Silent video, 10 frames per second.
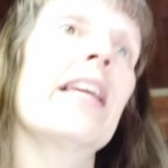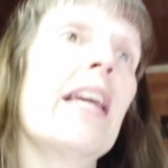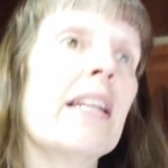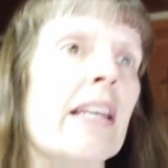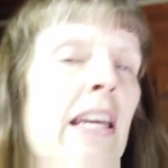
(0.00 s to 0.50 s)

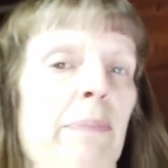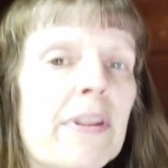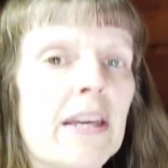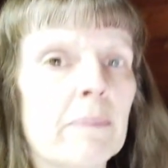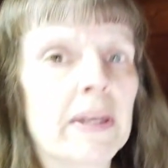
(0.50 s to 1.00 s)
can keep
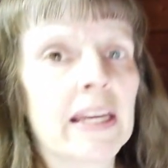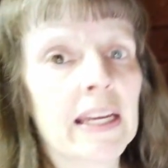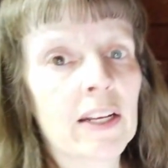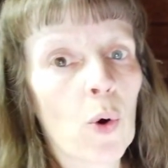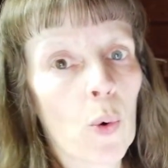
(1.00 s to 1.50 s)
them
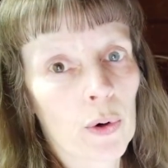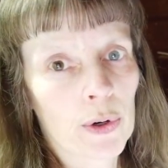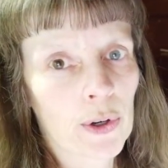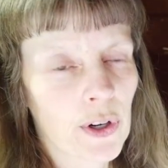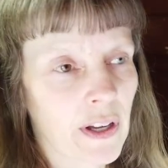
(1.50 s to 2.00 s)
in
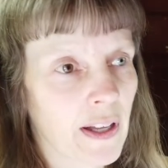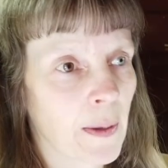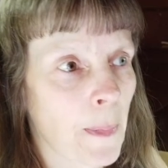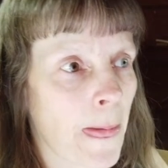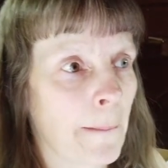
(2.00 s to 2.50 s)
order,
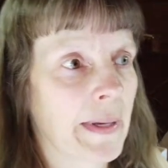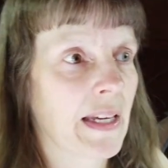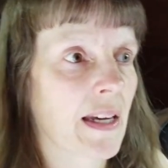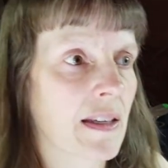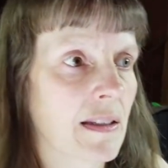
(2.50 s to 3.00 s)

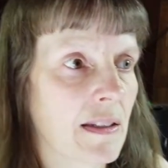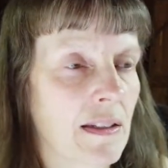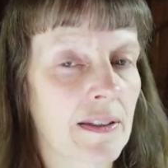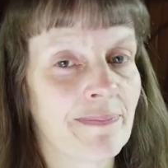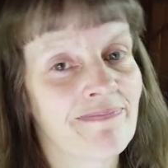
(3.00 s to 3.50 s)

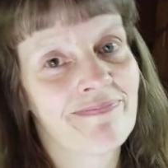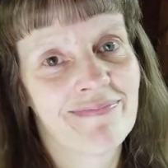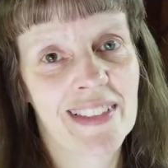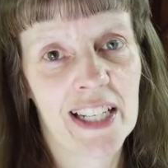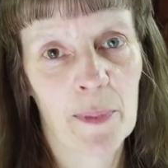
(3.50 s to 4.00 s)
because
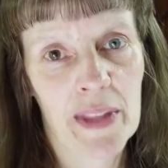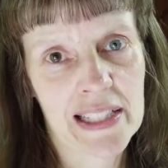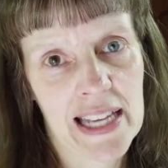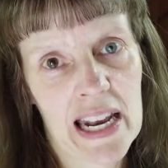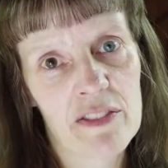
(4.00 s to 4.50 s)

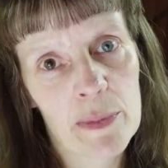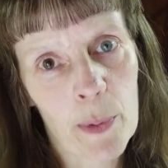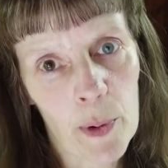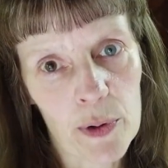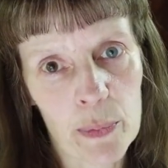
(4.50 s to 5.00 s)
that's kind of
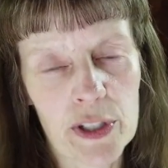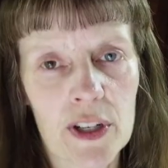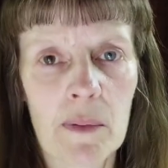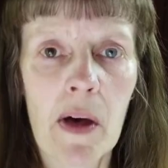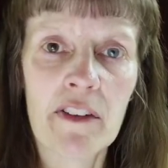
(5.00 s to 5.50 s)
important. We
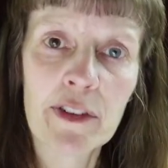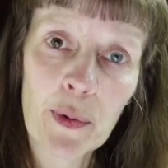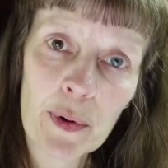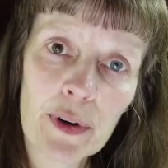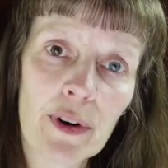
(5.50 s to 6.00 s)
took them off in
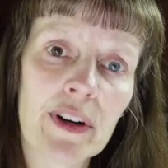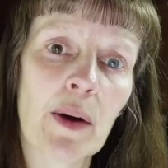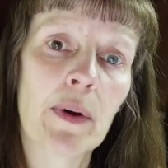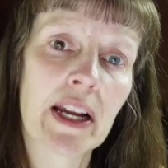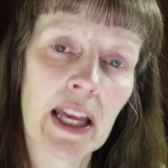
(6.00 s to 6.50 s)
order, and
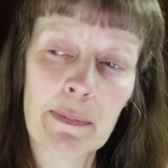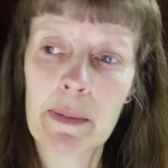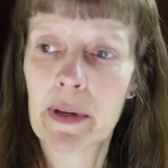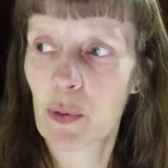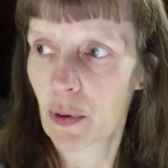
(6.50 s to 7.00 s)
I want to keep
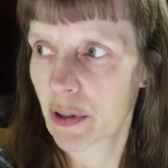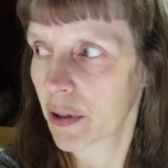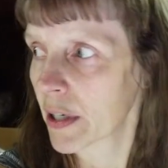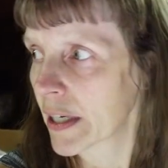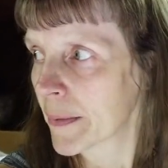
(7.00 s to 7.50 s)
them in
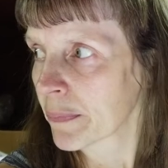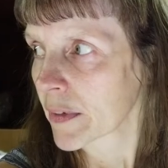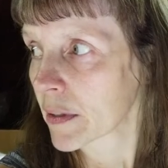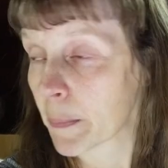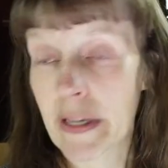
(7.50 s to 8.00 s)
order
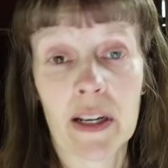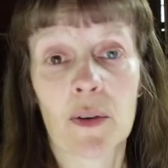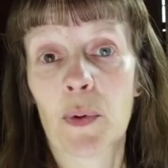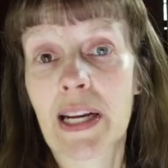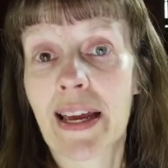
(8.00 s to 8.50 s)
depending
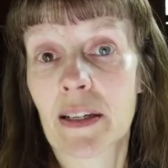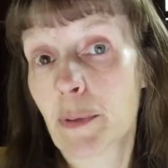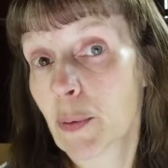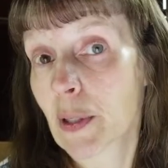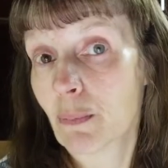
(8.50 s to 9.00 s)
on what I end
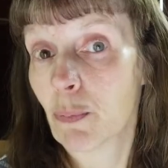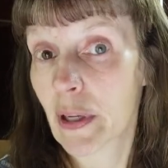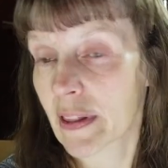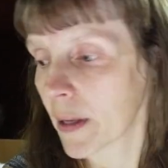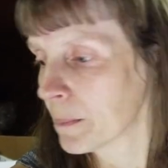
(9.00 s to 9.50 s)
up doing
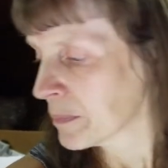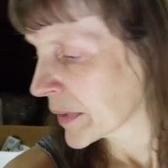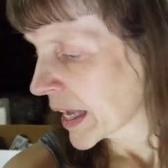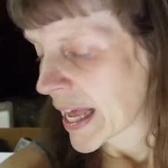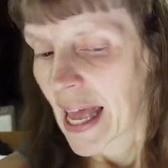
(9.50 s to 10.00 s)
with them.
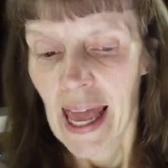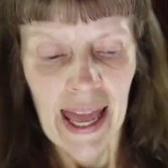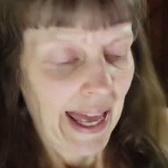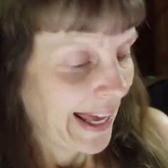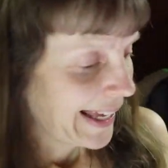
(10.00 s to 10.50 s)

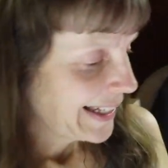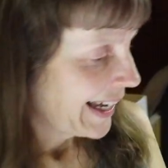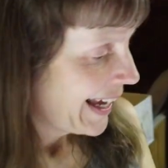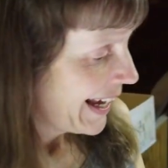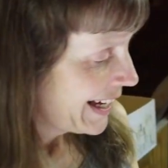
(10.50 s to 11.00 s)

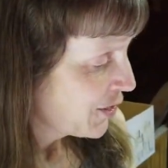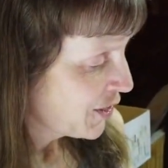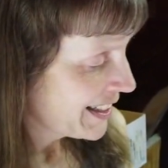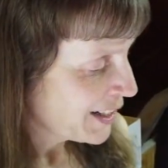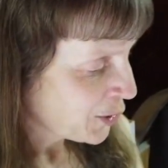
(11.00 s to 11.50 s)
And it's
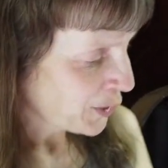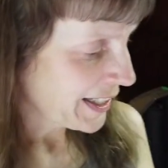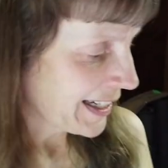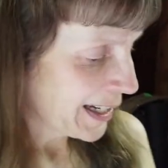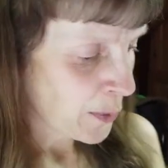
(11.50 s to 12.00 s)
just
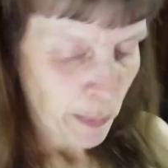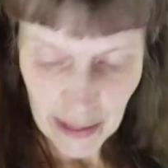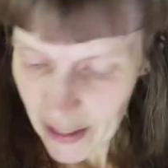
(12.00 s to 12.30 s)
interesting